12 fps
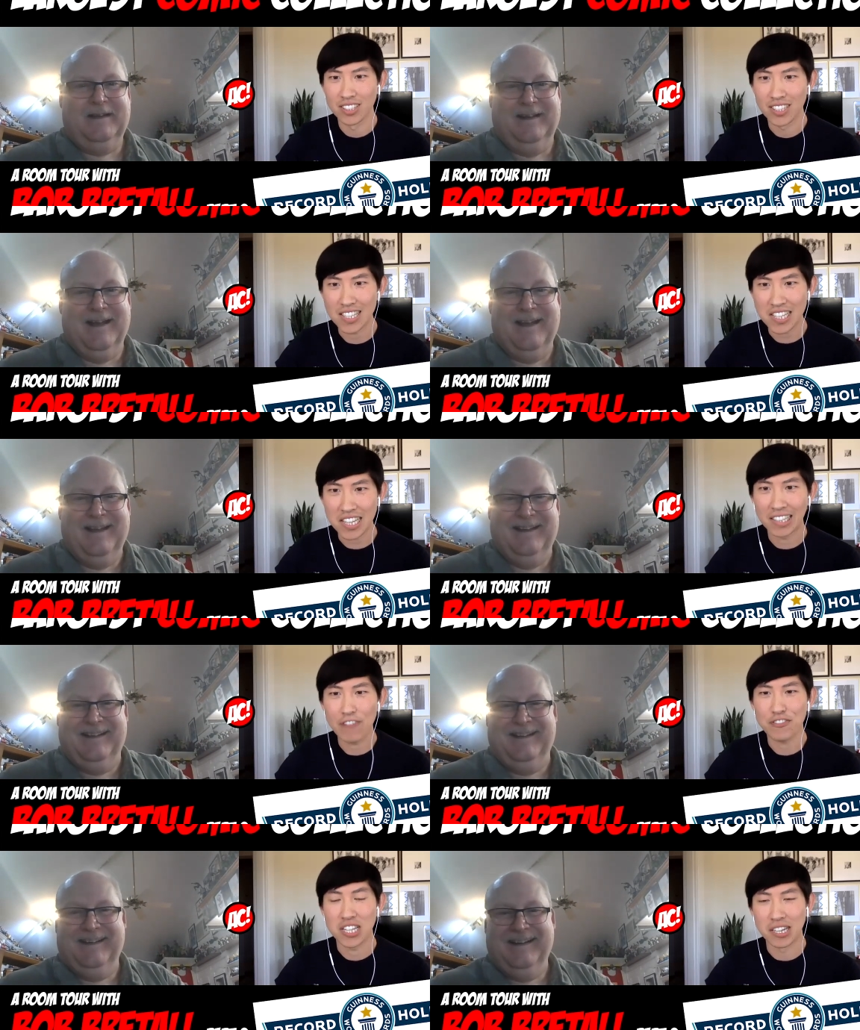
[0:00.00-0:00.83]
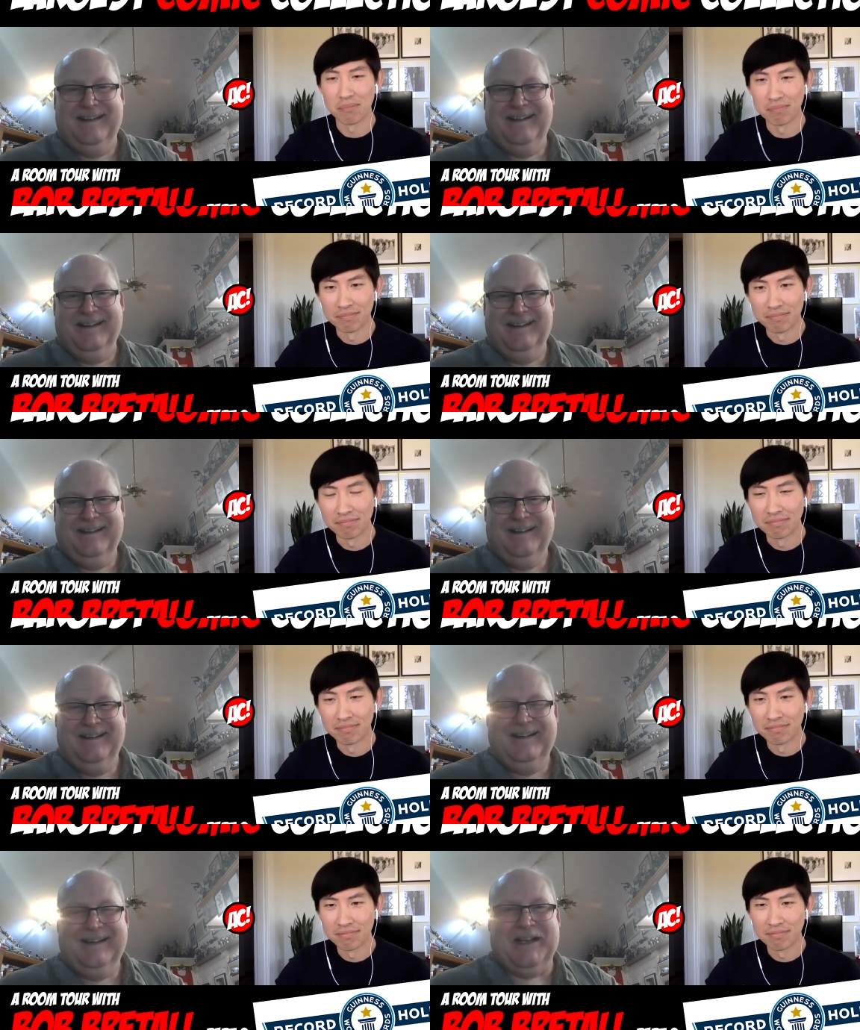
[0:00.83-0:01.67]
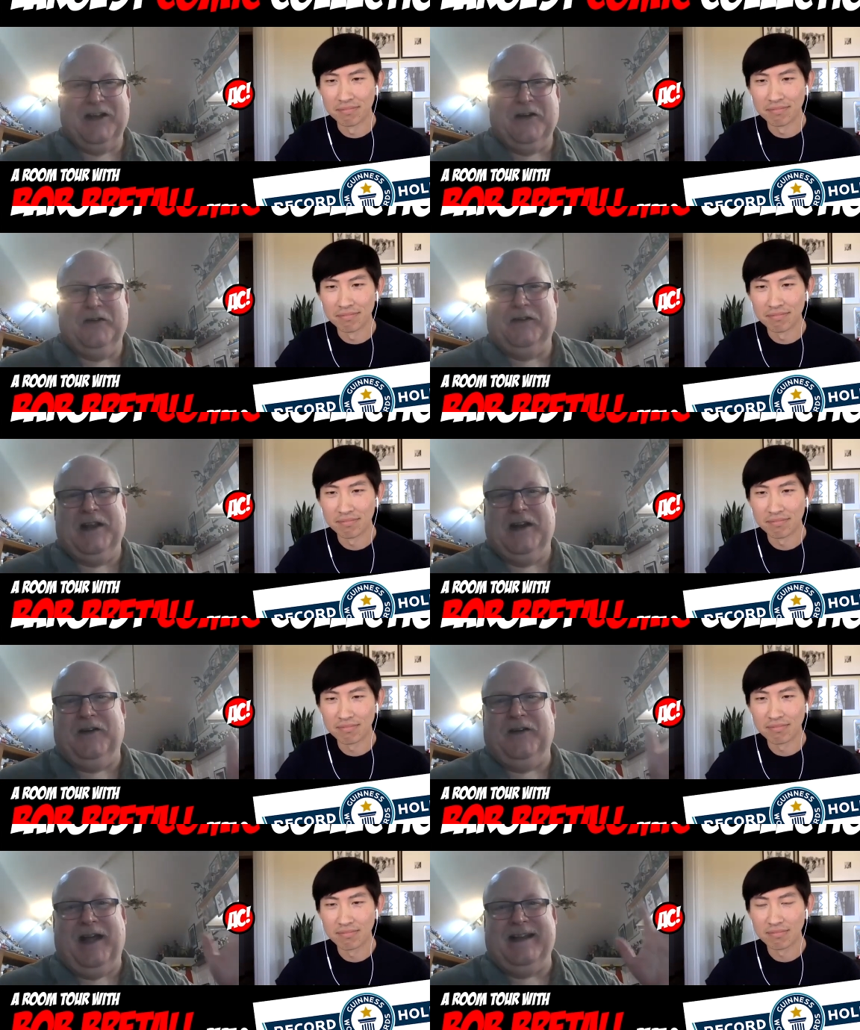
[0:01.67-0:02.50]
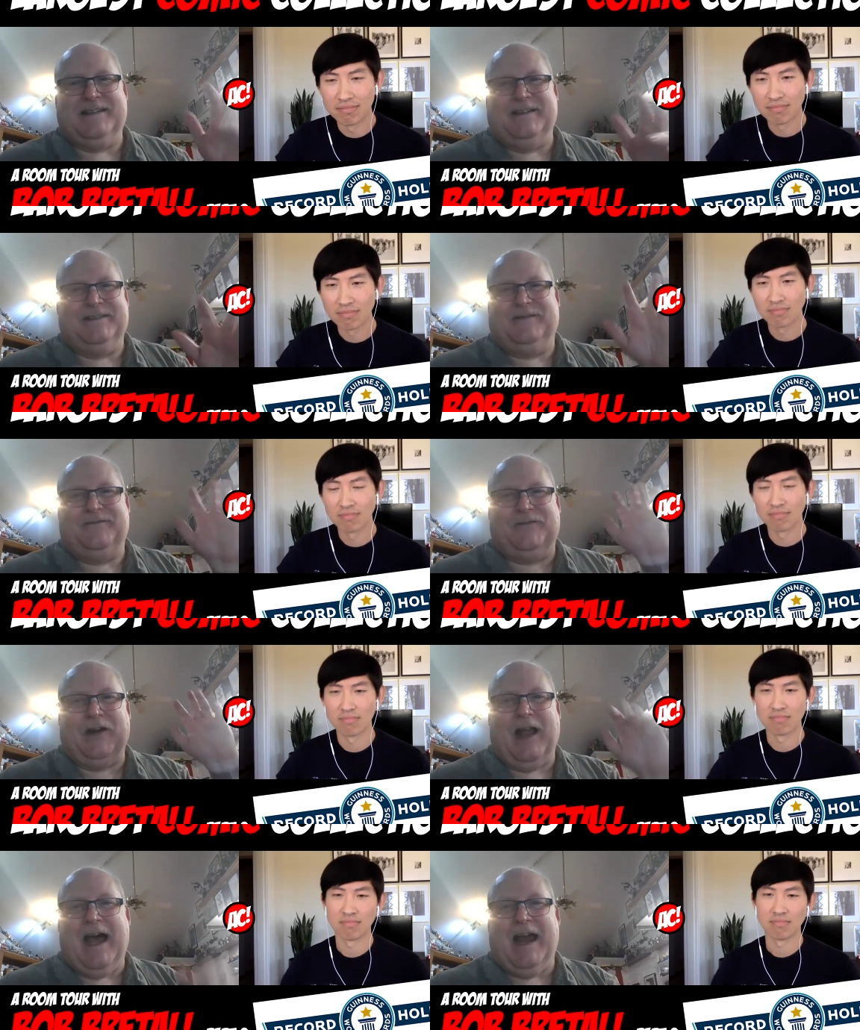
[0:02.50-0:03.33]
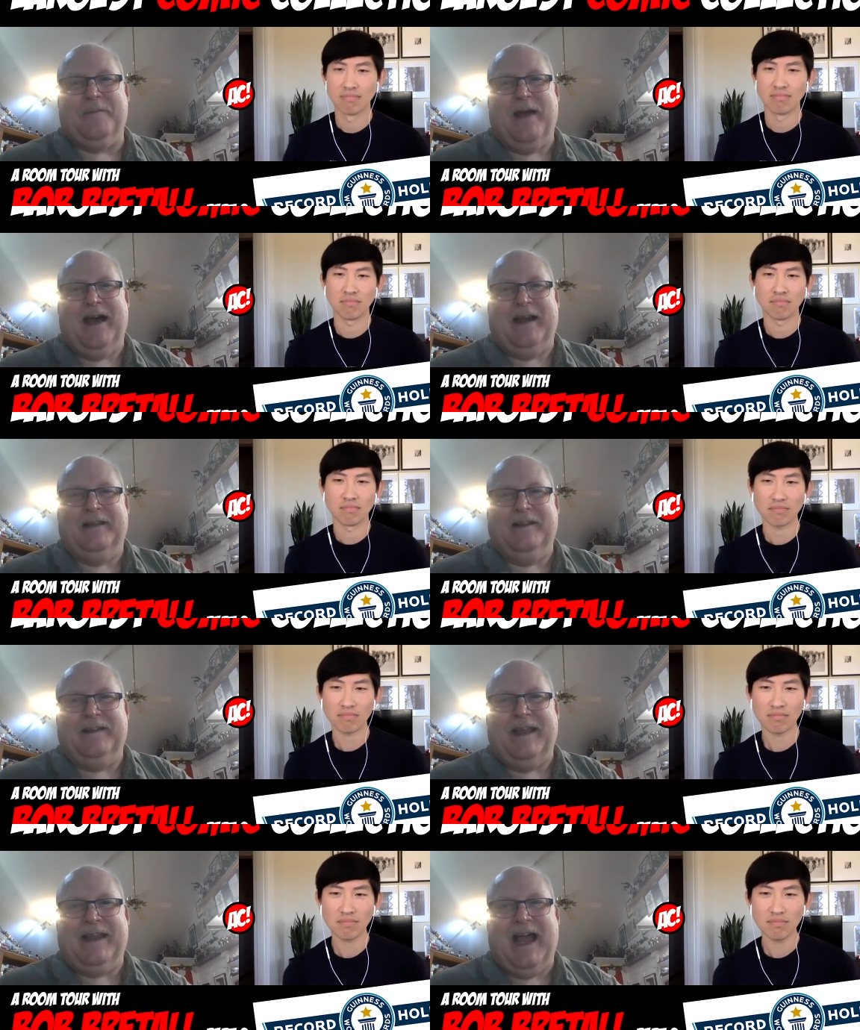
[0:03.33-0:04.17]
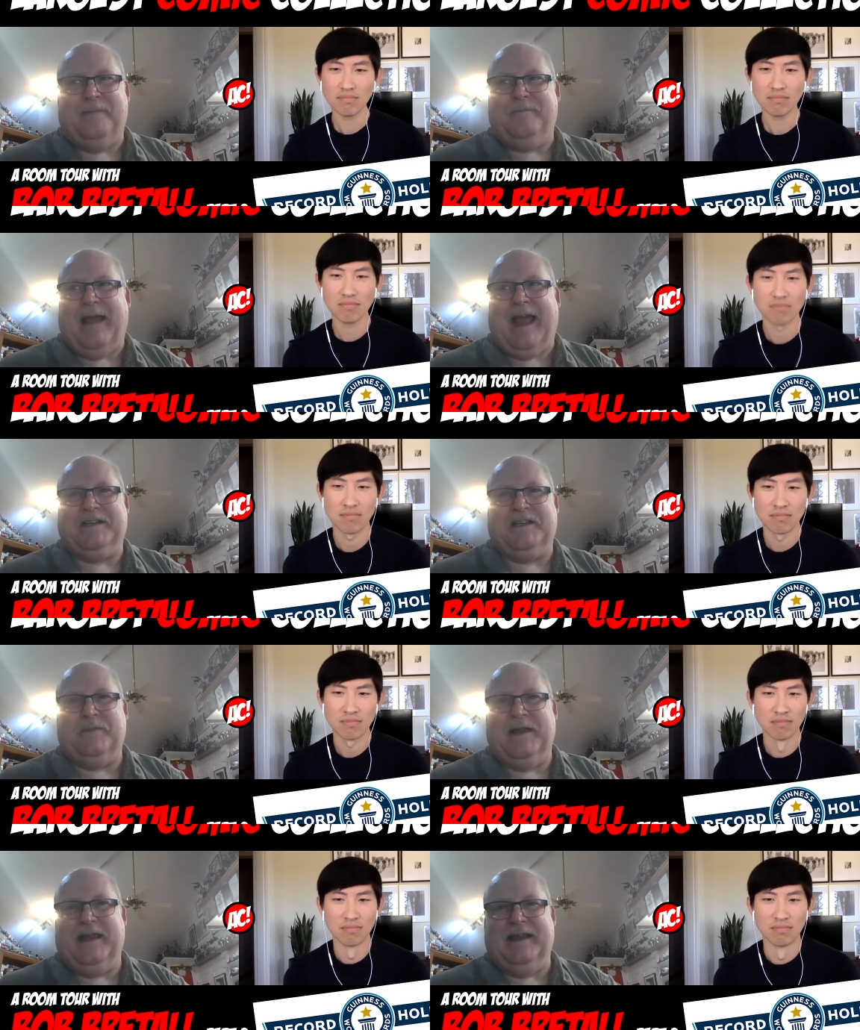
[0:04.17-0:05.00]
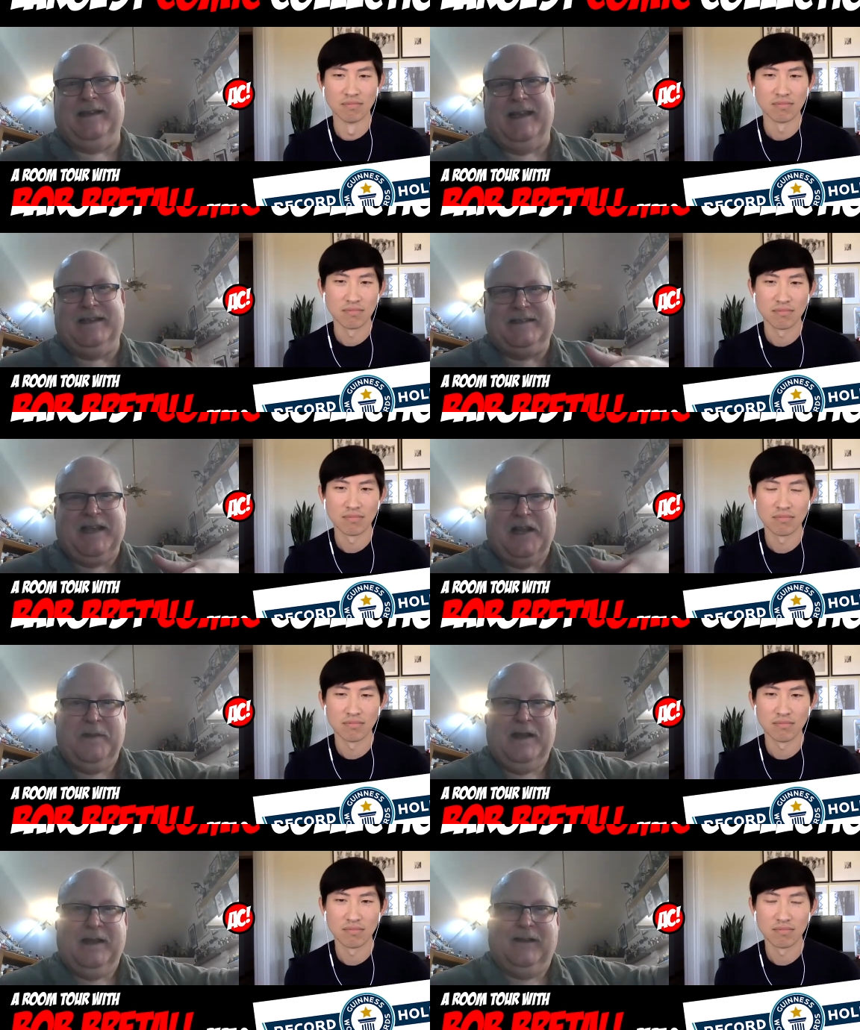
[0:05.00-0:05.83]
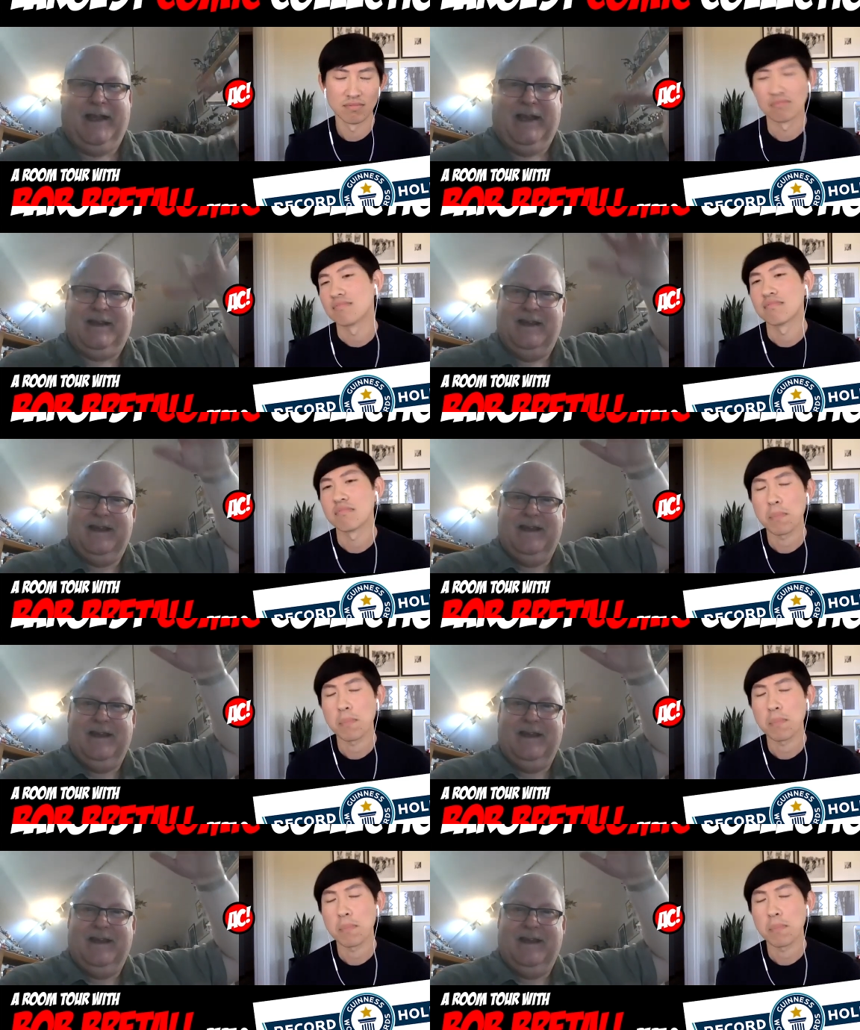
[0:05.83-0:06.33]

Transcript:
Speaker 1: that's like a lifetime. So you know, I just forgot about it, and they got back to me and they sent me like